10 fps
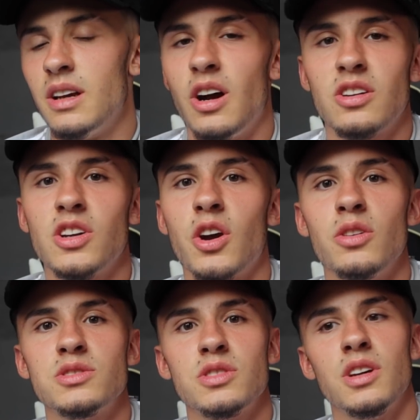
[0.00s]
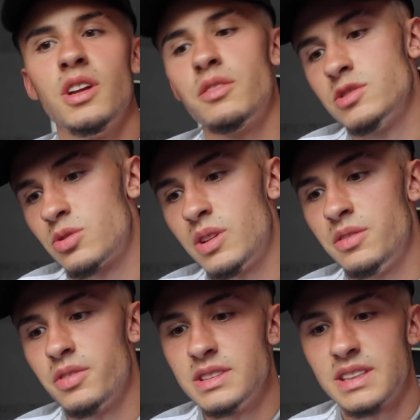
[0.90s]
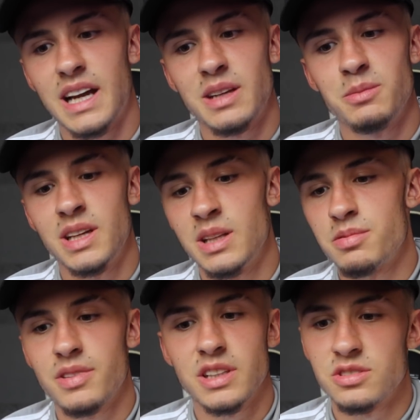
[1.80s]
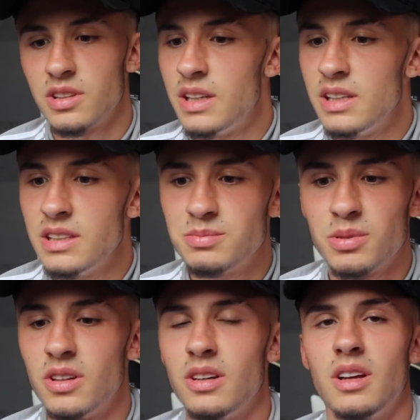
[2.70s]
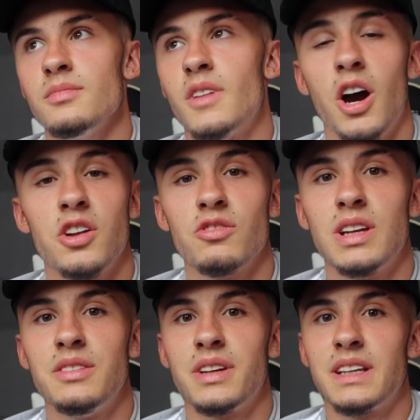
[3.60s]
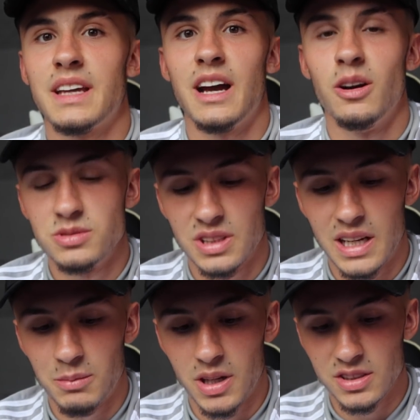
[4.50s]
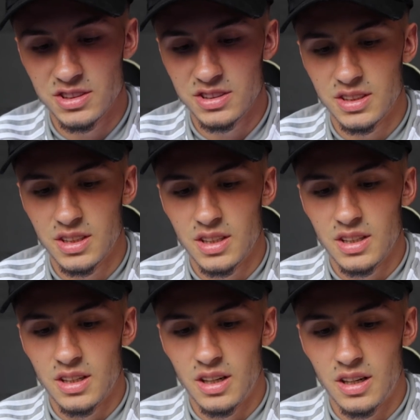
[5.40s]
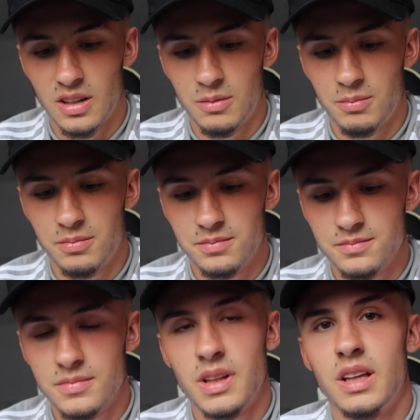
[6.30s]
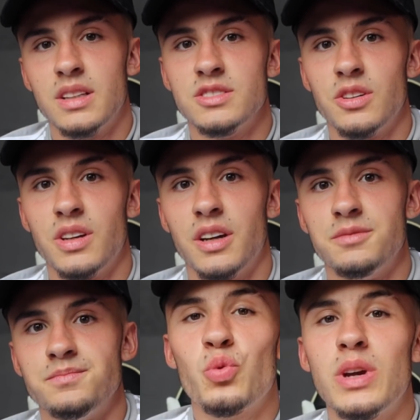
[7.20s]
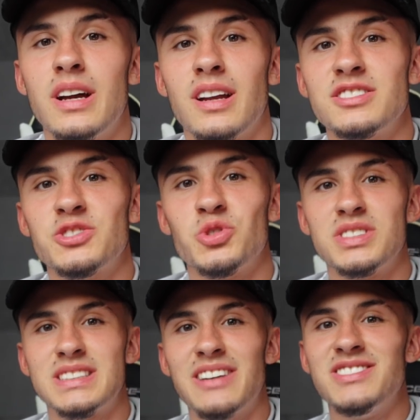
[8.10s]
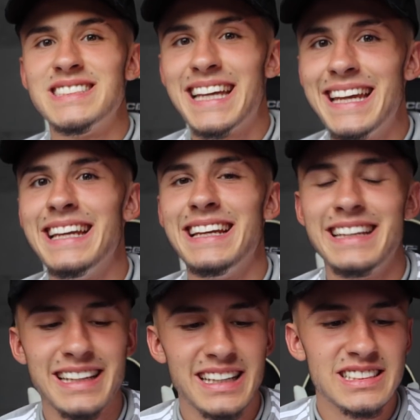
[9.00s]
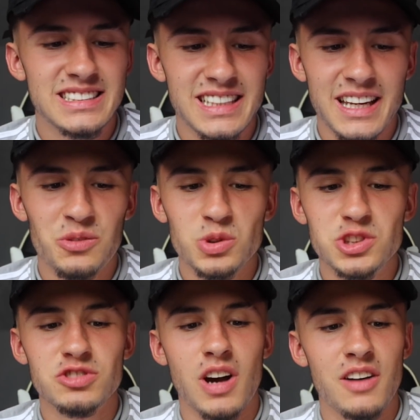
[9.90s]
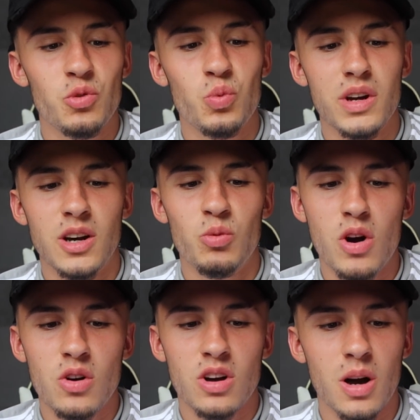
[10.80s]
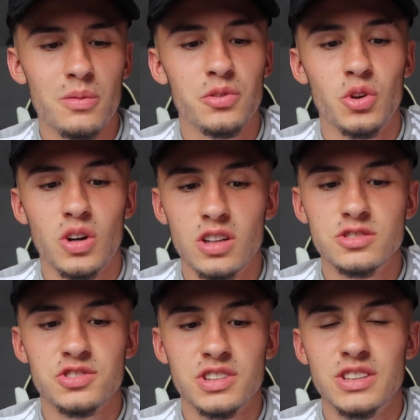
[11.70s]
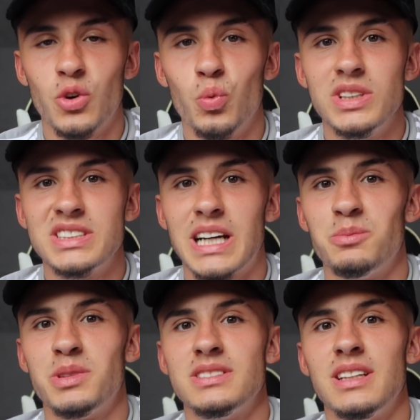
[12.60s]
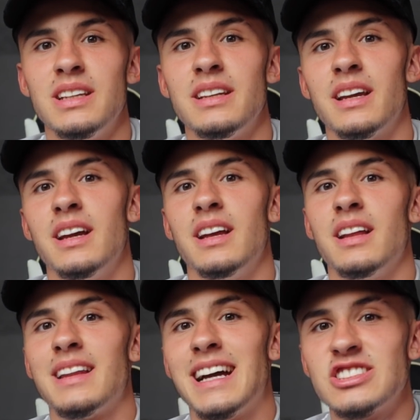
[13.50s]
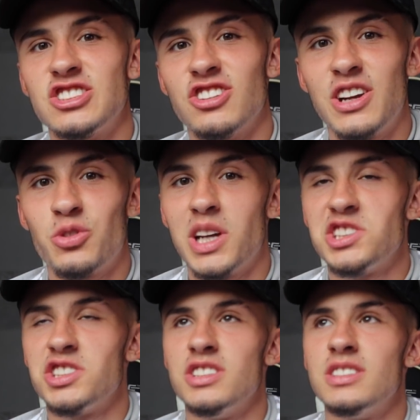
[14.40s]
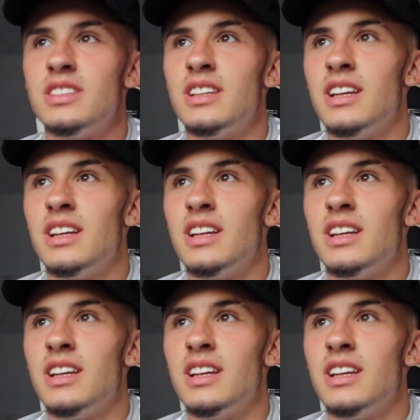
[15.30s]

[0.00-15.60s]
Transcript: I could go into another 23s academy in the professional leagues, but I don't really think it helps you that much. So yeah. We underscore 17 said, would you rather win a World Cup for your country or win Champions League? That is a great question.